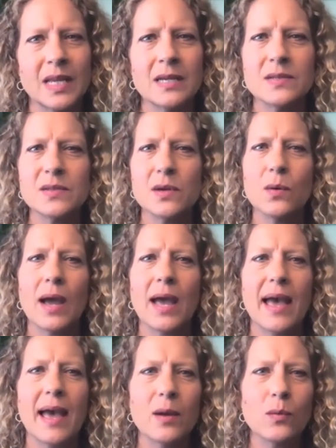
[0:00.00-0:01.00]
So
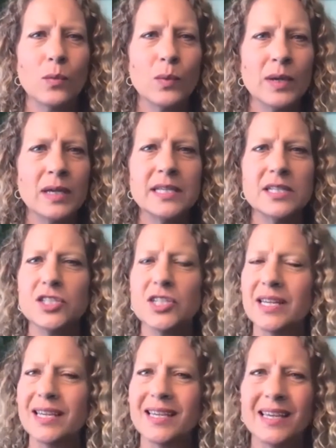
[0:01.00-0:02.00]
really
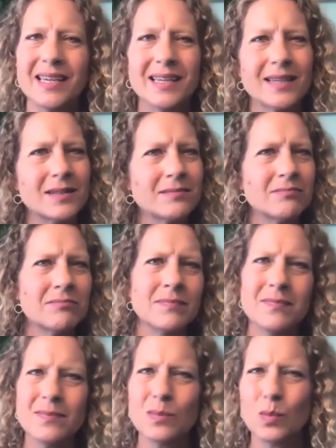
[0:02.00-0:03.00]
checking in,
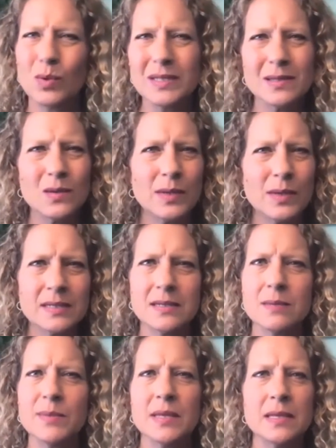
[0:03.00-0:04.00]
what's the
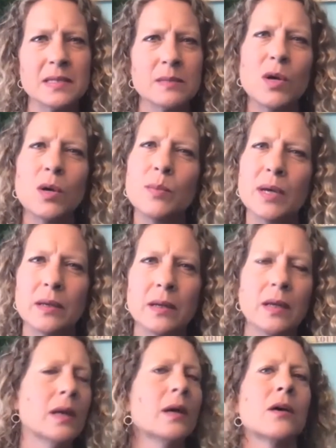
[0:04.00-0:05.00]
wisdom in this moment
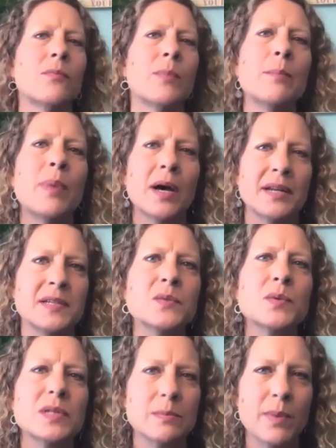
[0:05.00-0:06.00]
of my body's
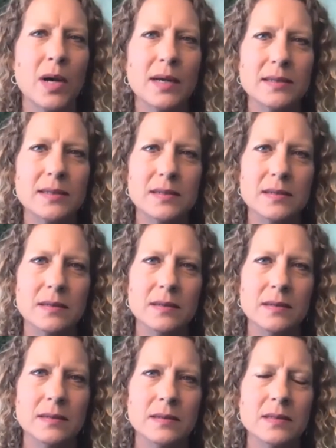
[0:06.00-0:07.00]
response
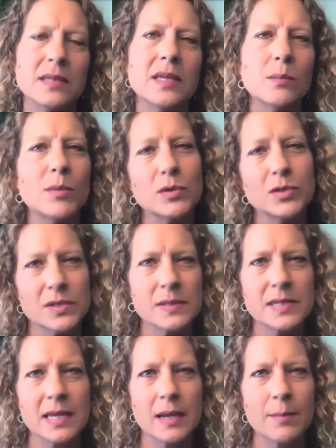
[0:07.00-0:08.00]
to the emotions
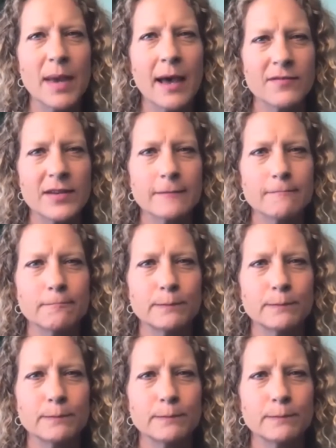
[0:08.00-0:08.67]
that I'm having?